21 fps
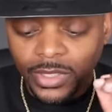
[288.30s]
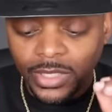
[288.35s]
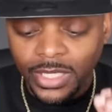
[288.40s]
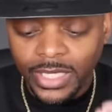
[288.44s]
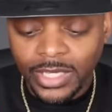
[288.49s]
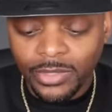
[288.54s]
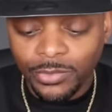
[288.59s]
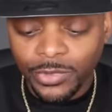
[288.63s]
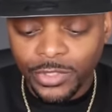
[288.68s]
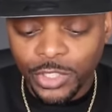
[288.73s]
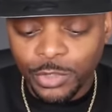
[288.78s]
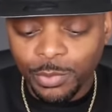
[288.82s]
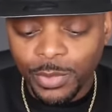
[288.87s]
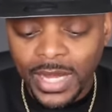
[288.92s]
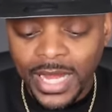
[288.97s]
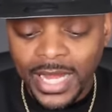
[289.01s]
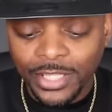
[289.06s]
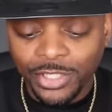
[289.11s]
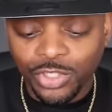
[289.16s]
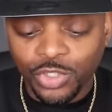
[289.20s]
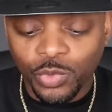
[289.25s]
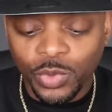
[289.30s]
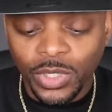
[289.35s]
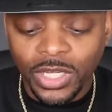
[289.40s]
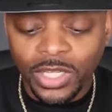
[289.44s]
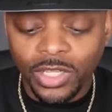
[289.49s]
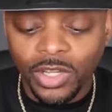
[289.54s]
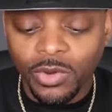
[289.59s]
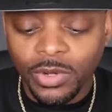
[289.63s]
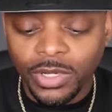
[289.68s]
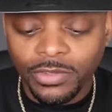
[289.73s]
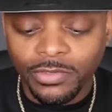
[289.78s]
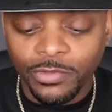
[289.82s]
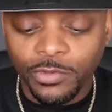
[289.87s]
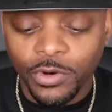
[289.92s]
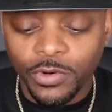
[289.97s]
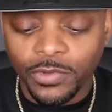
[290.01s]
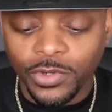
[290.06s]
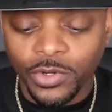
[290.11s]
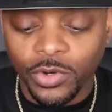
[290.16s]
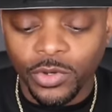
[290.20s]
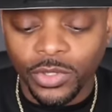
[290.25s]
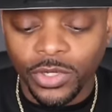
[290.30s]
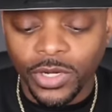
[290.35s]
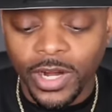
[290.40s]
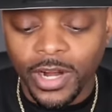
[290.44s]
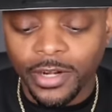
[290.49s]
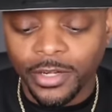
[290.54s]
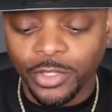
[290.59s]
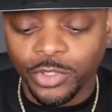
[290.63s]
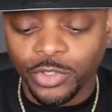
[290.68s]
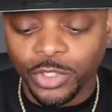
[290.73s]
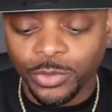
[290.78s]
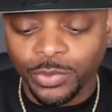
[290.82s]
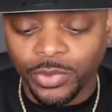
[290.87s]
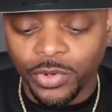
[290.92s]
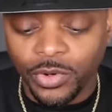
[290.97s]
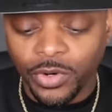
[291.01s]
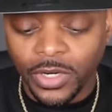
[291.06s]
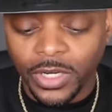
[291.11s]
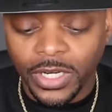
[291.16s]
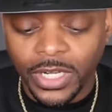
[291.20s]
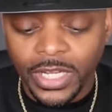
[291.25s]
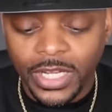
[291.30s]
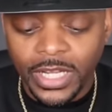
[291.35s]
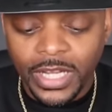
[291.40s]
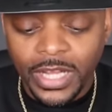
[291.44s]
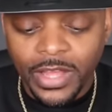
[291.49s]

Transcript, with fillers: in response to a glowing fourth quarter earnings report